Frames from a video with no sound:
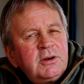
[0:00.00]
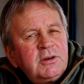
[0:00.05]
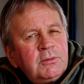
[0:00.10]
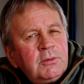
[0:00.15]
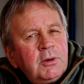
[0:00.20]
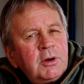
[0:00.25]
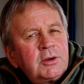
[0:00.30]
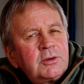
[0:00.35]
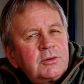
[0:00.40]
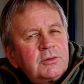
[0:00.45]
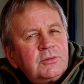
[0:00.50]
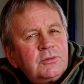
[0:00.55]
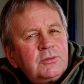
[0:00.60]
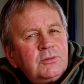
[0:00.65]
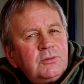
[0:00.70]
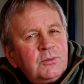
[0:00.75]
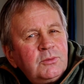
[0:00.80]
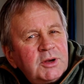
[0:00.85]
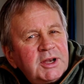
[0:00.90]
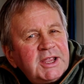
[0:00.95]
what
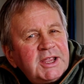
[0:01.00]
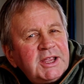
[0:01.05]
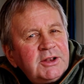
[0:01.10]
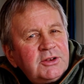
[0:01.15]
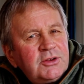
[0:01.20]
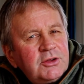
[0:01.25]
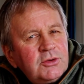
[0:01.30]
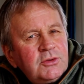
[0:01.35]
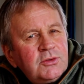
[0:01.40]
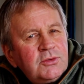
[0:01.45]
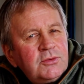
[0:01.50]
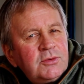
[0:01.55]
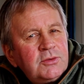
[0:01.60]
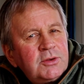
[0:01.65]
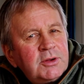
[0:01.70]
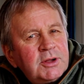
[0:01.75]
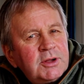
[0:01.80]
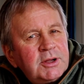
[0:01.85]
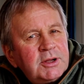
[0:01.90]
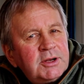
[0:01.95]
will he do
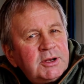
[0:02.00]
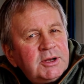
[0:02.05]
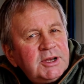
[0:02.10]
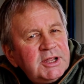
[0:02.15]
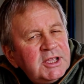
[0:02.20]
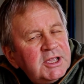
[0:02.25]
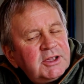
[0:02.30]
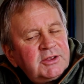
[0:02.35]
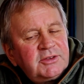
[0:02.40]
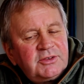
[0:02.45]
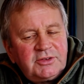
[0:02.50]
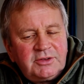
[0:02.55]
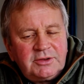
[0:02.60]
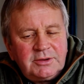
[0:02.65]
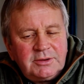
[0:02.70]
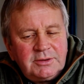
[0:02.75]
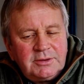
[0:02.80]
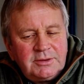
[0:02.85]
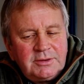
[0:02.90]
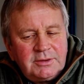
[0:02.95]
next?
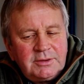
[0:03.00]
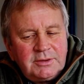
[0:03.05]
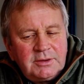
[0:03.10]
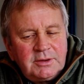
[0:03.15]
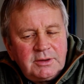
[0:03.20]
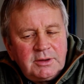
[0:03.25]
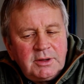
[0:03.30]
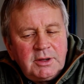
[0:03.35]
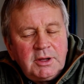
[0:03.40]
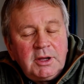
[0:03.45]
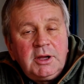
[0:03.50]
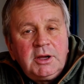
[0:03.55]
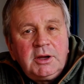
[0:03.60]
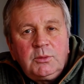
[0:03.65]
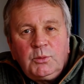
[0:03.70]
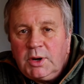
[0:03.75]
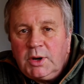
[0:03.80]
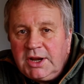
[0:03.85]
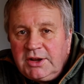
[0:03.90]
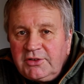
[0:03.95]

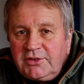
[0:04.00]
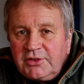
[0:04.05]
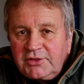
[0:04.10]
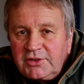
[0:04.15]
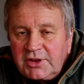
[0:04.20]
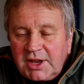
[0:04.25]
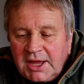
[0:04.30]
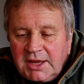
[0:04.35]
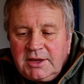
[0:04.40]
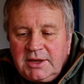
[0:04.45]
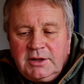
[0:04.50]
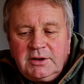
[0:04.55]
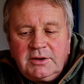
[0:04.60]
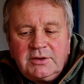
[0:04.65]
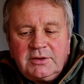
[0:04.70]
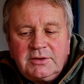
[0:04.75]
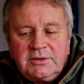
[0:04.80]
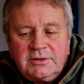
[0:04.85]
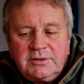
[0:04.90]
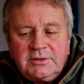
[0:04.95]
Will he just take it?
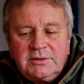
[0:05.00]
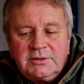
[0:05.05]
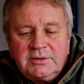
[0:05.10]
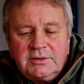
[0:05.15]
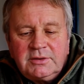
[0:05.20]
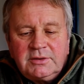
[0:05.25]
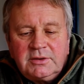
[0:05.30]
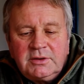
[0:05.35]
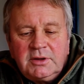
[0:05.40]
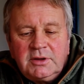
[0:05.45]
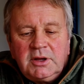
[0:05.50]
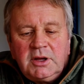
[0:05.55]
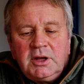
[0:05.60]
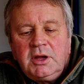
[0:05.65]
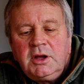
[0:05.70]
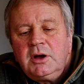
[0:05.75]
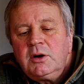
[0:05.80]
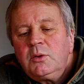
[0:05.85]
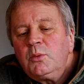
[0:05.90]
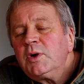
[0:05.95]

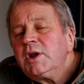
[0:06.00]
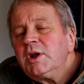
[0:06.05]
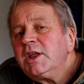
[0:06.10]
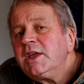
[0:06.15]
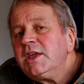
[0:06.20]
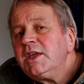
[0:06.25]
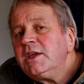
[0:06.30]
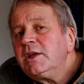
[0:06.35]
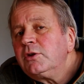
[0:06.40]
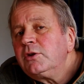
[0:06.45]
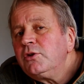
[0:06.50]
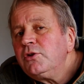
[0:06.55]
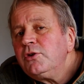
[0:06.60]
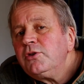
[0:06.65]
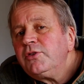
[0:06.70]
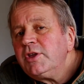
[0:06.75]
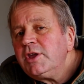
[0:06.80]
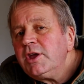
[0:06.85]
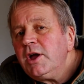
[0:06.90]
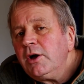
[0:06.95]
Will he
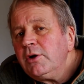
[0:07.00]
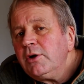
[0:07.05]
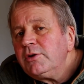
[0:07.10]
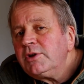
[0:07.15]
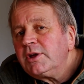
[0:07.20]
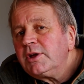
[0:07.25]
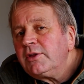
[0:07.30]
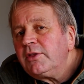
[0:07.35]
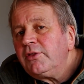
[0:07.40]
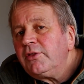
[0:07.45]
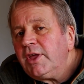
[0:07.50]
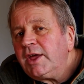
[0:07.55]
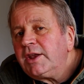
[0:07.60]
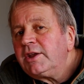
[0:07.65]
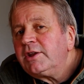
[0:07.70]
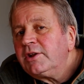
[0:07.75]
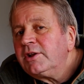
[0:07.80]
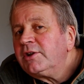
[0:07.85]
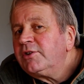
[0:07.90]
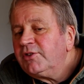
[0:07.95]
alert the owner
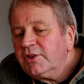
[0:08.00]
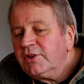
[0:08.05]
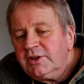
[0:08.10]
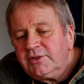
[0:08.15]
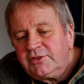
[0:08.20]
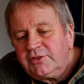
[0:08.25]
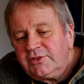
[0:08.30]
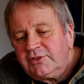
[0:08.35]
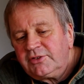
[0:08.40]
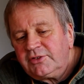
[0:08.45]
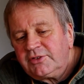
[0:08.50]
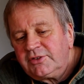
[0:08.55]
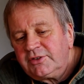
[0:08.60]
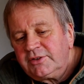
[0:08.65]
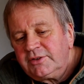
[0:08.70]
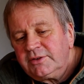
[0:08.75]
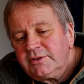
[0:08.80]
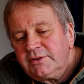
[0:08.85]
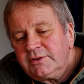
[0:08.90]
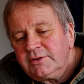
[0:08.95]
that it exists?